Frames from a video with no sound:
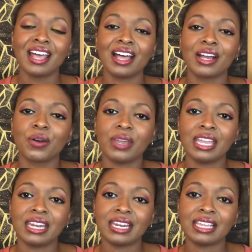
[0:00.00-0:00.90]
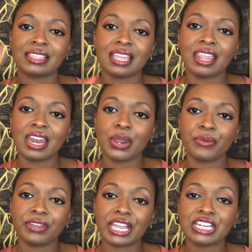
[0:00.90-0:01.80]
go ahead and hit the
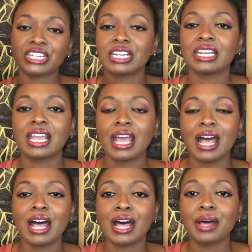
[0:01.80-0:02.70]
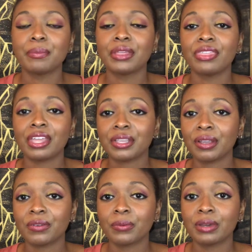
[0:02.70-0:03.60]
notification. But thank you
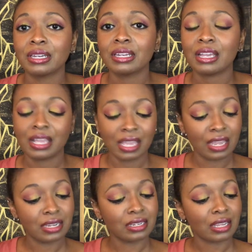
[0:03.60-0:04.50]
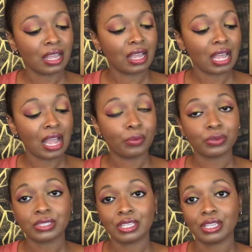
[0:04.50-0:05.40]
everyone, and I will
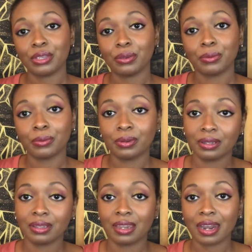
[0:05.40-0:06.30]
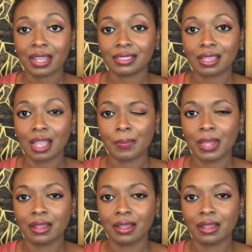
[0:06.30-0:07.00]
see you next time.